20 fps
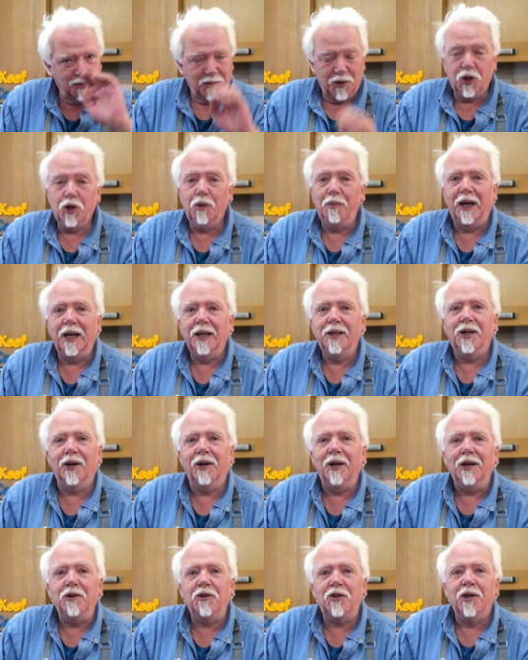Too many to
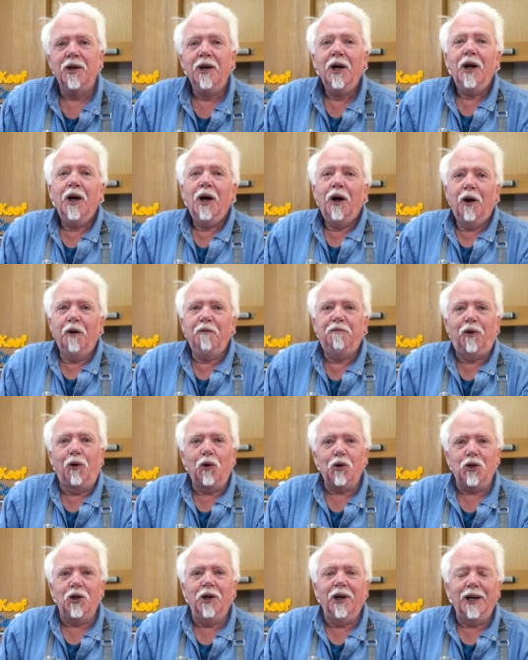list.
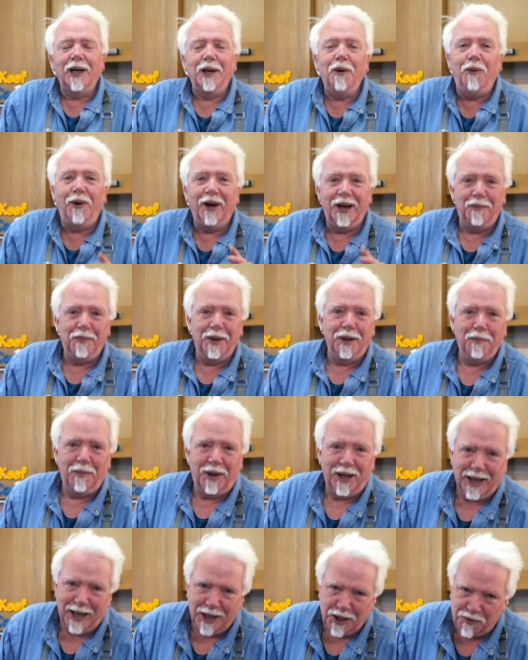Unfortunately, when I made
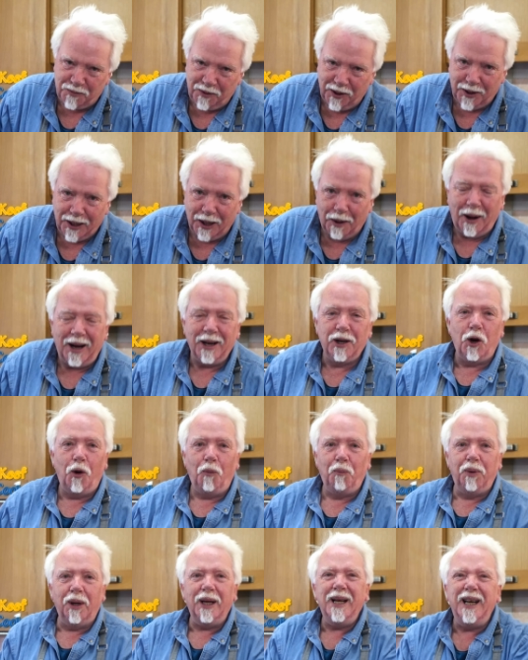my last video, I
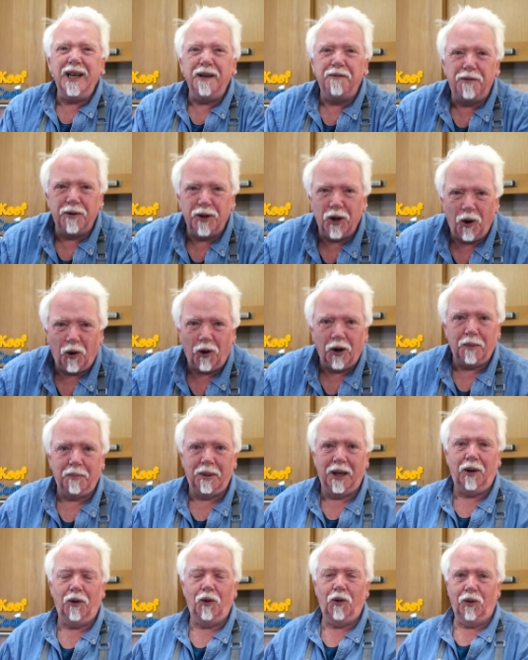completely forgot
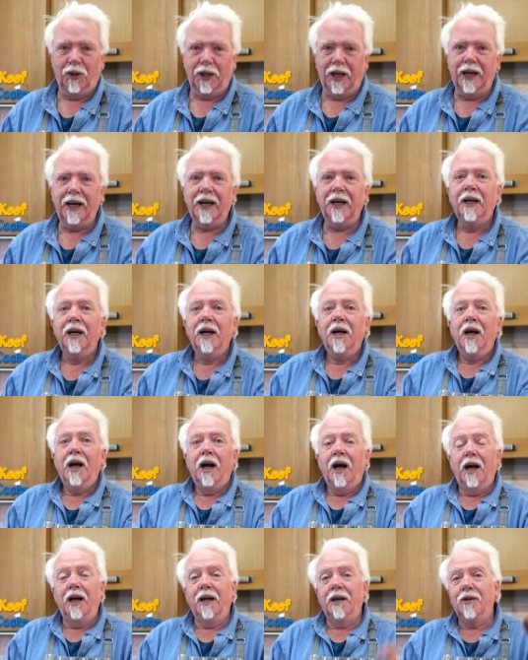about all that,
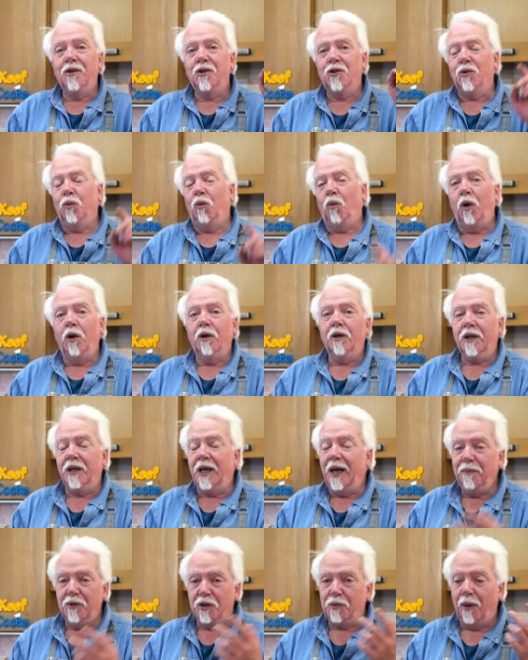and what
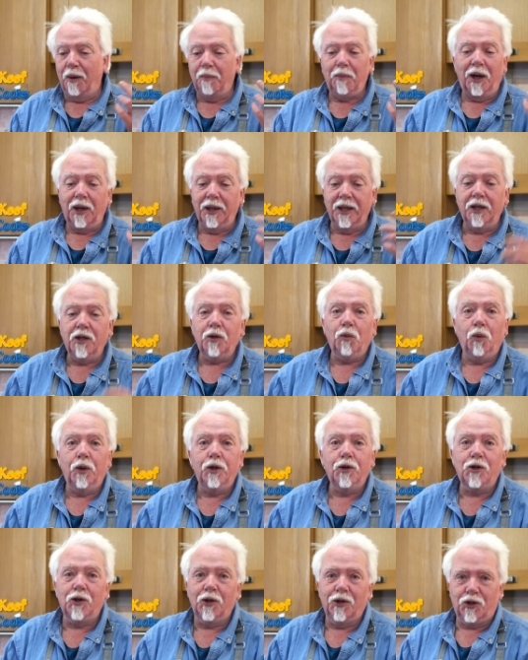came to my mind
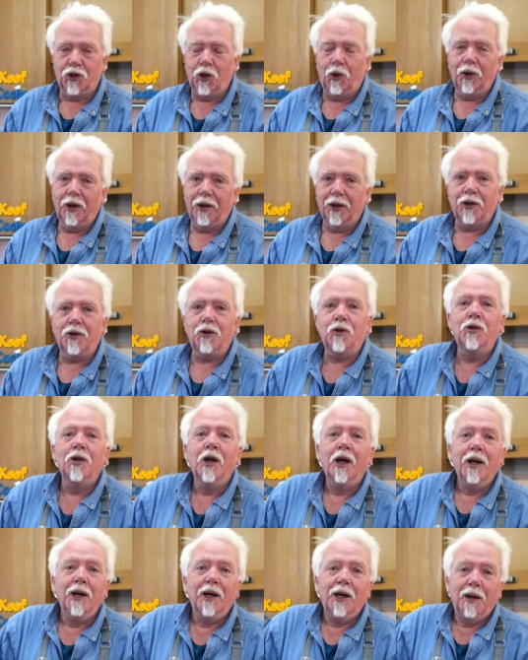was toilets,
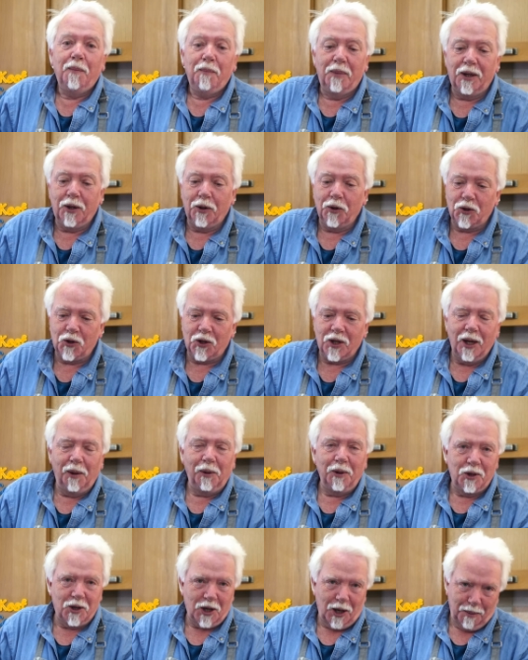because the
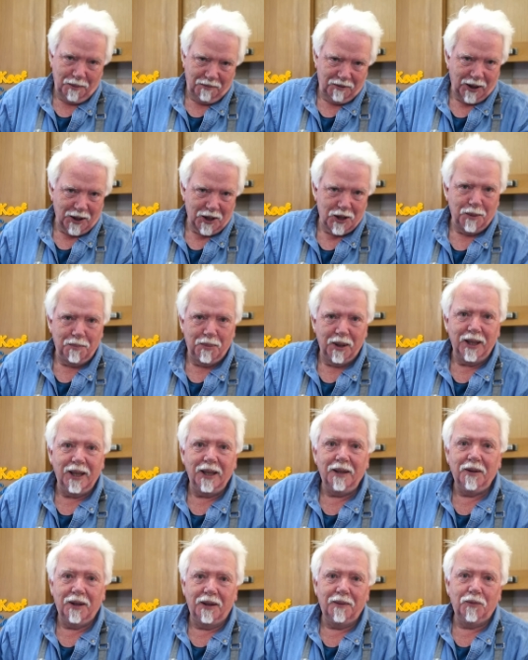only time I've actually
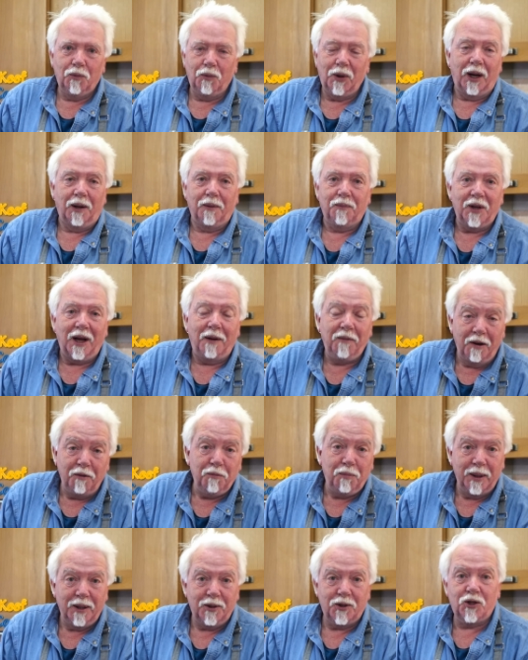been, well, I've never
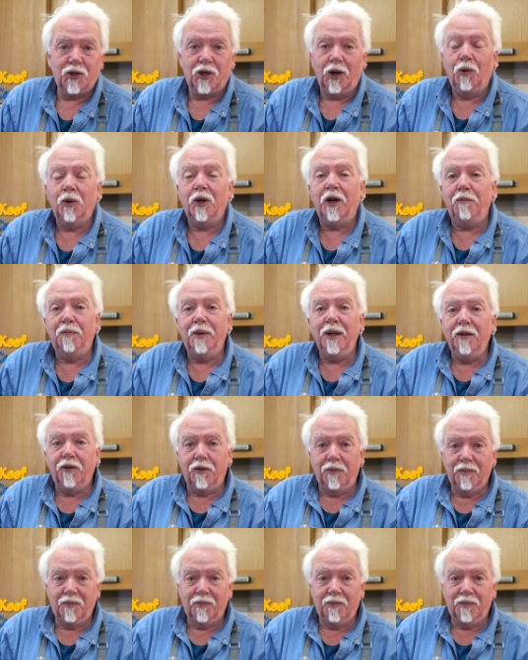been to Stoke, I've been